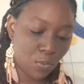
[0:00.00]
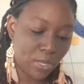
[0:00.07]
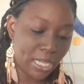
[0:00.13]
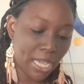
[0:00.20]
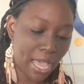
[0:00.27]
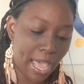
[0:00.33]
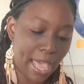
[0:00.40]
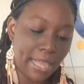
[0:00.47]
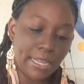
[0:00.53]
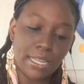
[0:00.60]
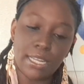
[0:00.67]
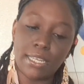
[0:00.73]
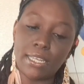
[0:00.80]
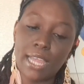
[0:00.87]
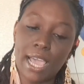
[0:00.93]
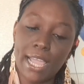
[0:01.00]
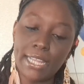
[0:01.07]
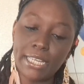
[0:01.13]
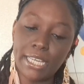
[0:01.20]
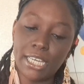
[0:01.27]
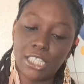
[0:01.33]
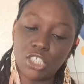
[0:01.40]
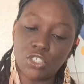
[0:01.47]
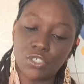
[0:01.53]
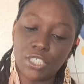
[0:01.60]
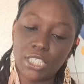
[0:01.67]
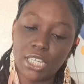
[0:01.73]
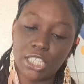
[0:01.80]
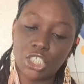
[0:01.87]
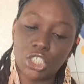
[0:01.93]
We got
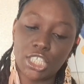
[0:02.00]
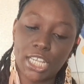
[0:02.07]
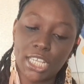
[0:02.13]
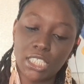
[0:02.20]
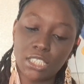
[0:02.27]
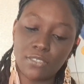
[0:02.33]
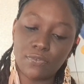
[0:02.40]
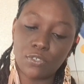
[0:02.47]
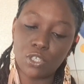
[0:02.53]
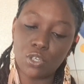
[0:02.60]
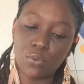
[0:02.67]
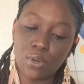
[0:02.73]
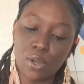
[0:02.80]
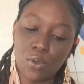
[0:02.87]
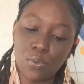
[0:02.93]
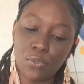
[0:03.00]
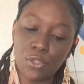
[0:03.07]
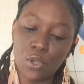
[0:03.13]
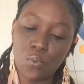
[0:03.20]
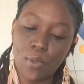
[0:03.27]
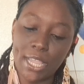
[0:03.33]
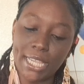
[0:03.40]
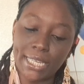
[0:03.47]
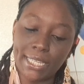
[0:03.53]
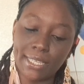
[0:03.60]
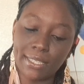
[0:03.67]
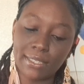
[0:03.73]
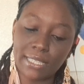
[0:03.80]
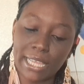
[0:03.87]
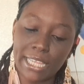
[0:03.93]
900, a chance for growth,
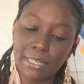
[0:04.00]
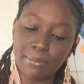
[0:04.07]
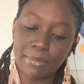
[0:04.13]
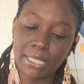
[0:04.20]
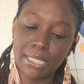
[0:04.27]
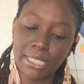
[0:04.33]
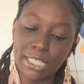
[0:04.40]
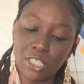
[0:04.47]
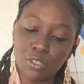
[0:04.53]
awakening enlightenment.